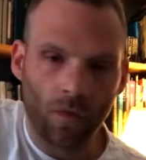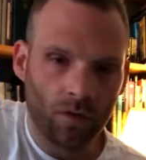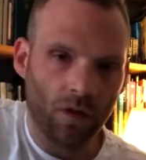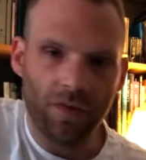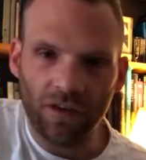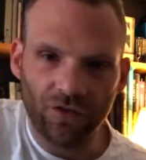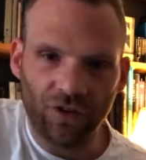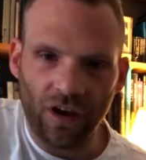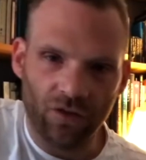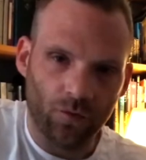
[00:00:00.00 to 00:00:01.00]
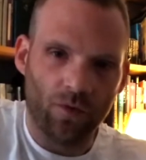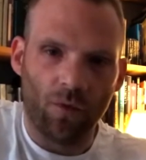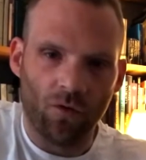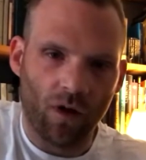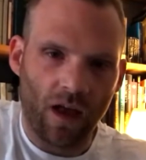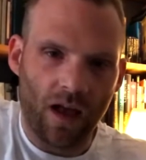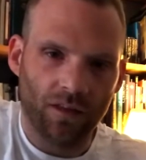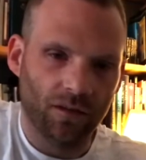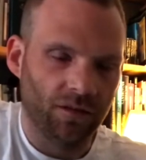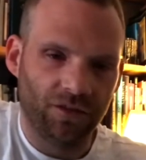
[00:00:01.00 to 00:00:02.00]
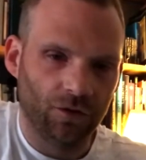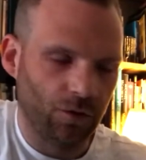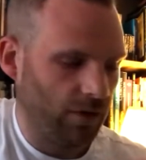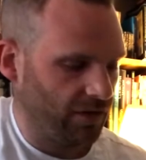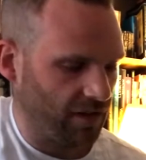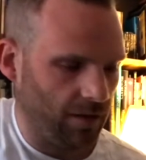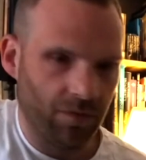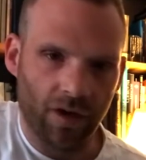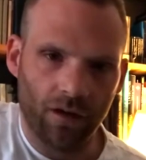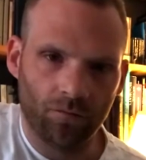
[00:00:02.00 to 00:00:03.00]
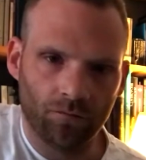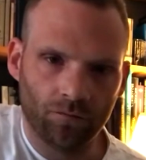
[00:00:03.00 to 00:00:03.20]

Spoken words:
nothing has changed with my right hand, I'm still doing the same thing.